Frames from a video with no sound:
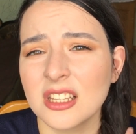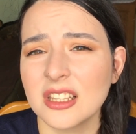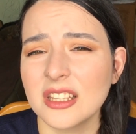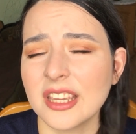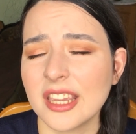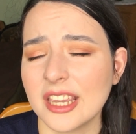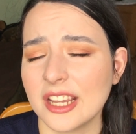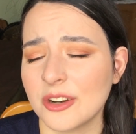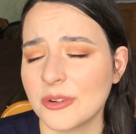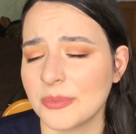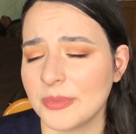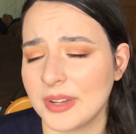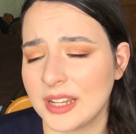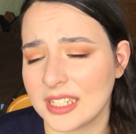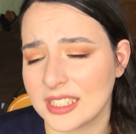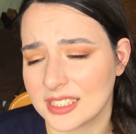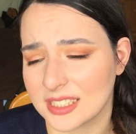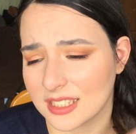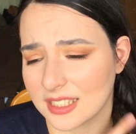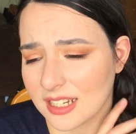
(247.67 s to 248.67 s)
The hair
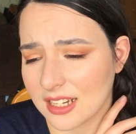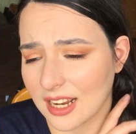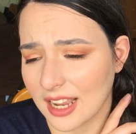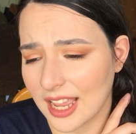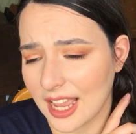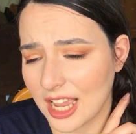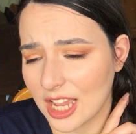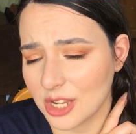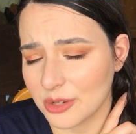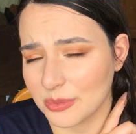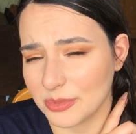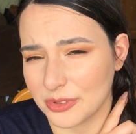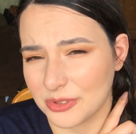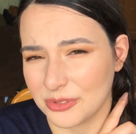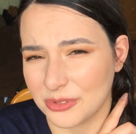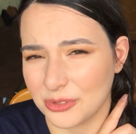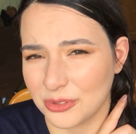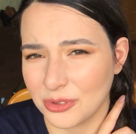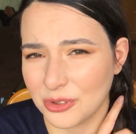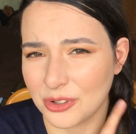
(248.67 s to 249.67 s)
mask that I had
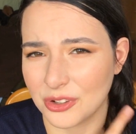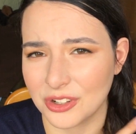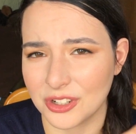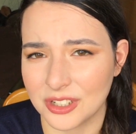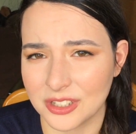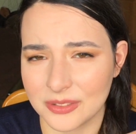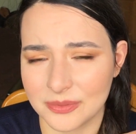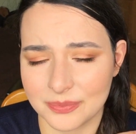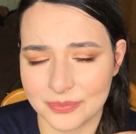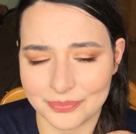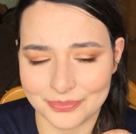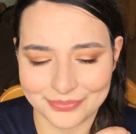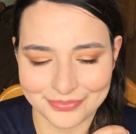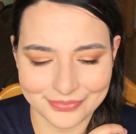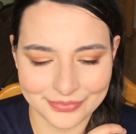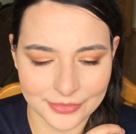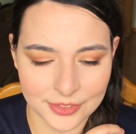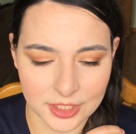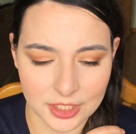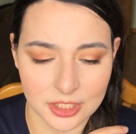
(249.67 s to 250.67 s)
before
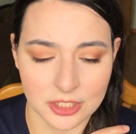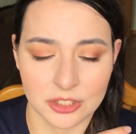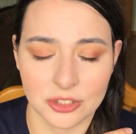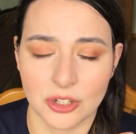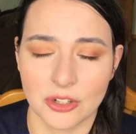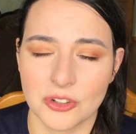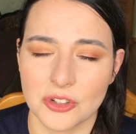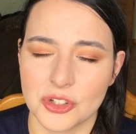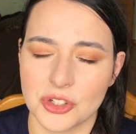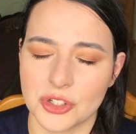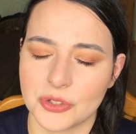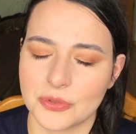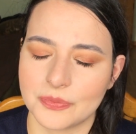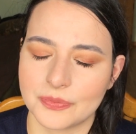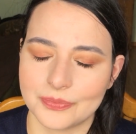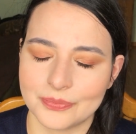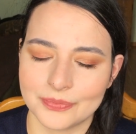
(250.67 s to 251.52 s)
did not